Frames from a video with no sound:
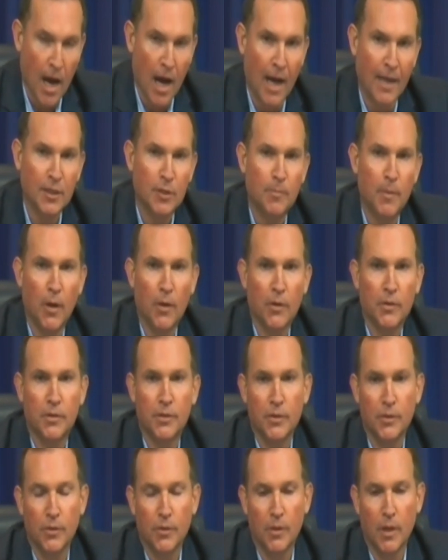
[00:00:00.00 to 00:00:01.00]
I spoke
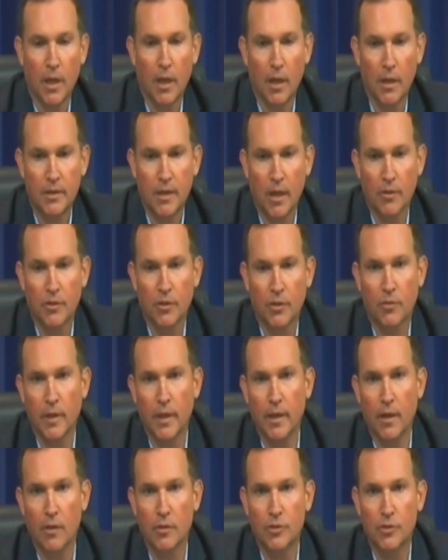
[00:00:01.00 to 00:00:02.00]
to Dr.
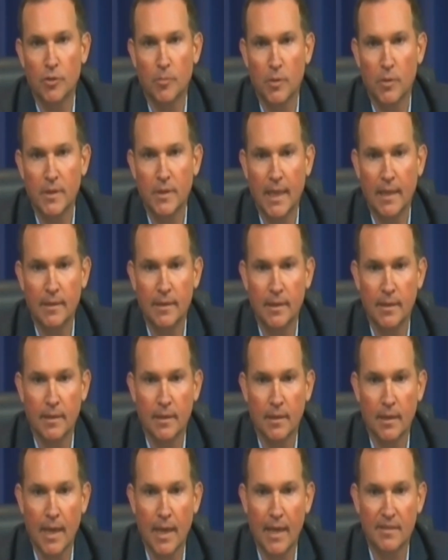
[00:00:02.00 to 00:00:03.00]
Green, our superintendent,
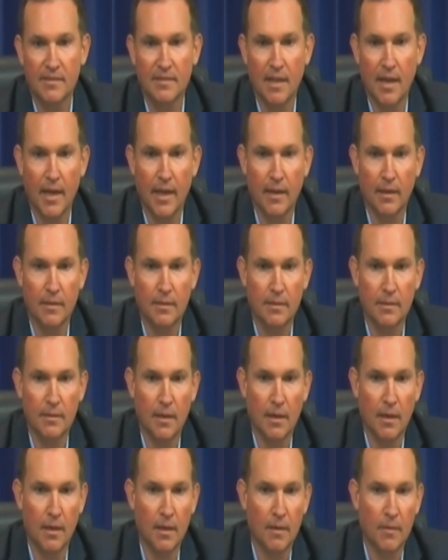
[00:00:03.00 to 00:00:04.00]
last night. We
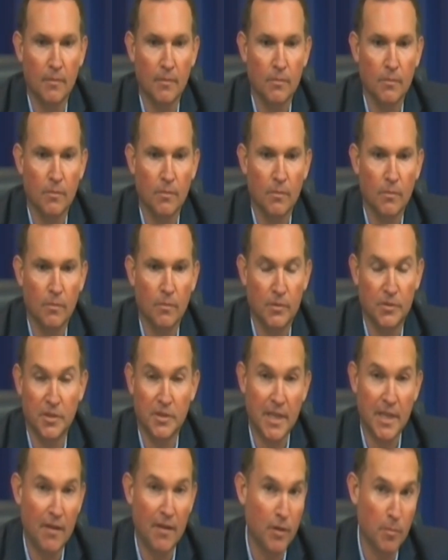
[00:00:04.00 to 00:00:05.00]
were
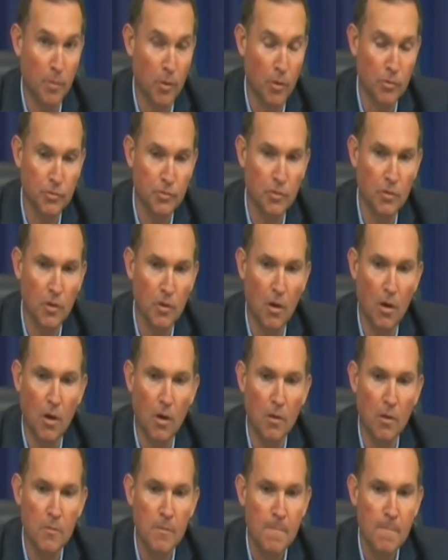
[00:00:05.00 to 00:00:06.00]
just having a personal
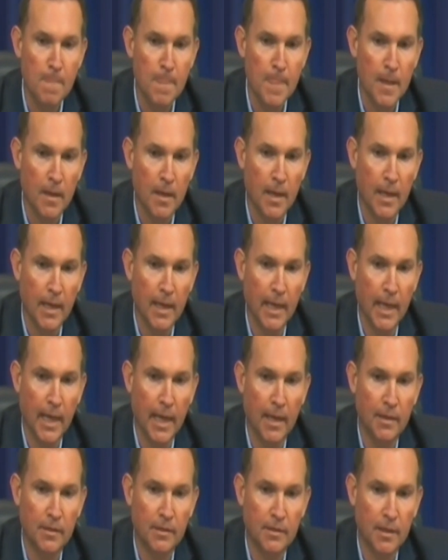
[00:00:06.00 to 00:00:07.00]
call,
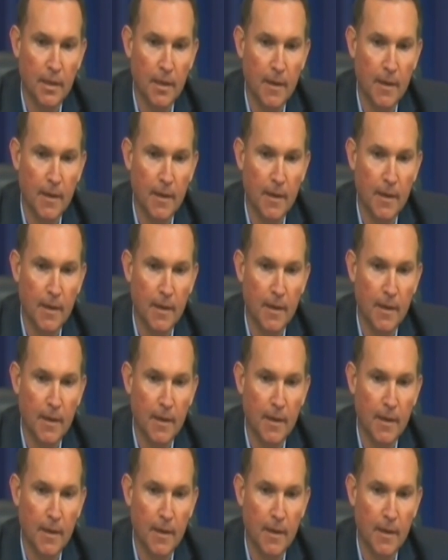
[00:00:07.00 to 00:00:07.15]
and